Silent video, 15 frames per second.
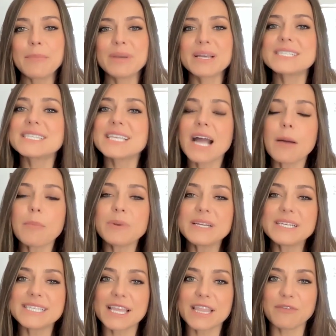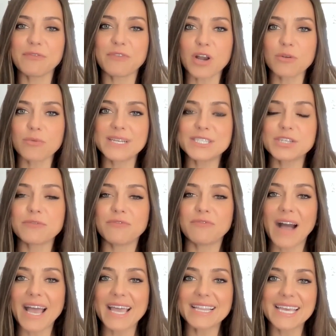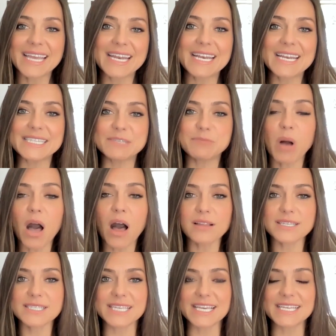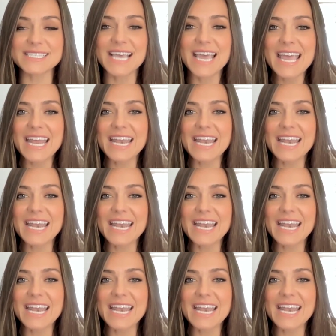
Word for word: because the company said the fundraiser violated its policies.